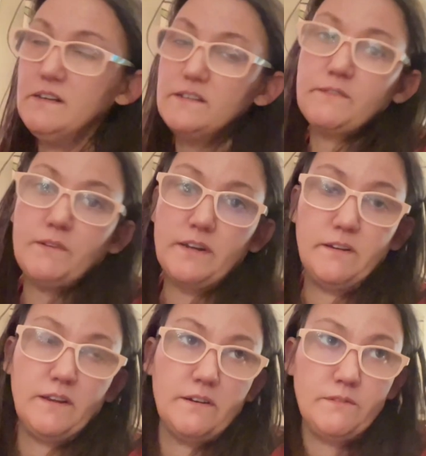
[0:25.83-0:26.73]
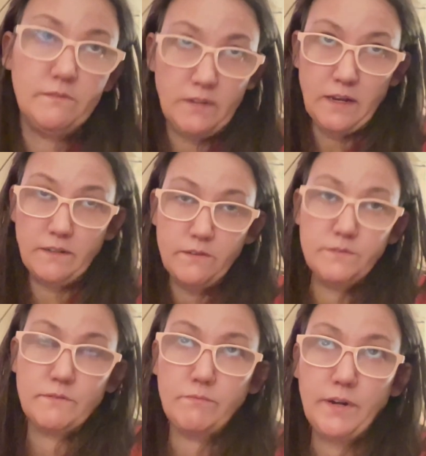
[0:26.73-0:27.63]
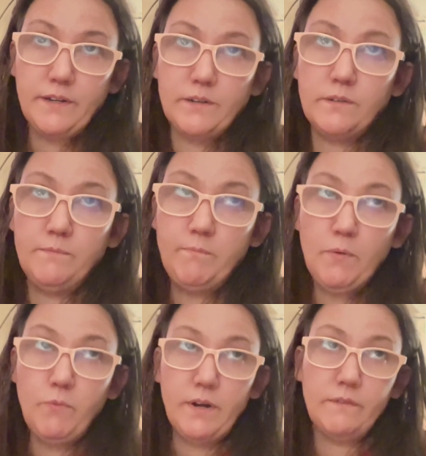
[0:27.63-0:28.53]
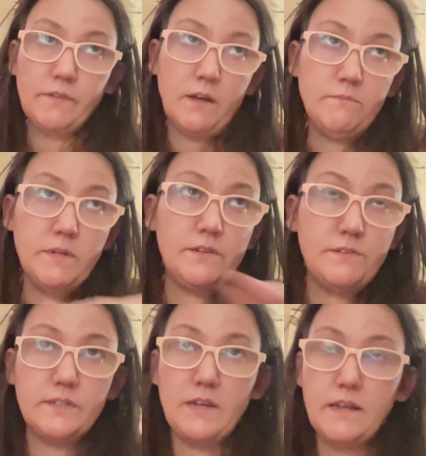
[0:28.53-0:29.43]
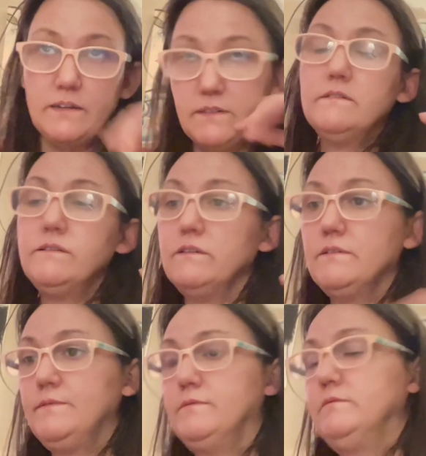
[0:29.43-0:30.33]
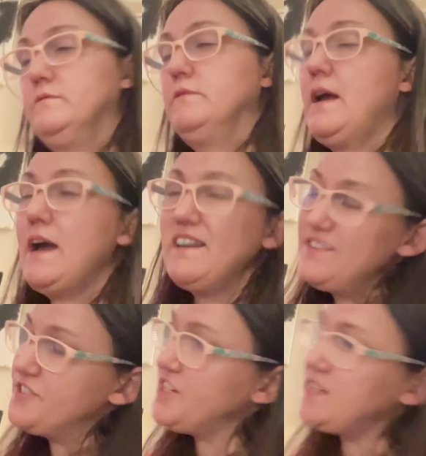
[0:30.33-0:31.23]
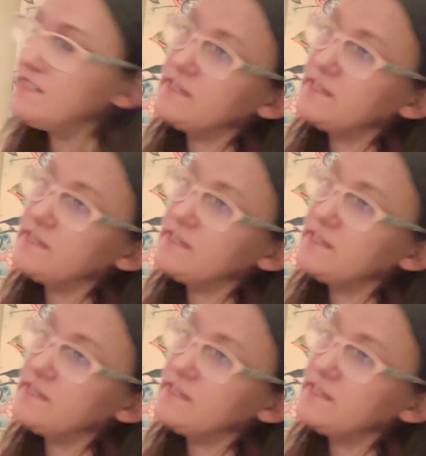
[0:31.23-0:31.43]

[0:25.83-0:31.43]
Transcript: know they're real, but what I've come to understand, how does Jesus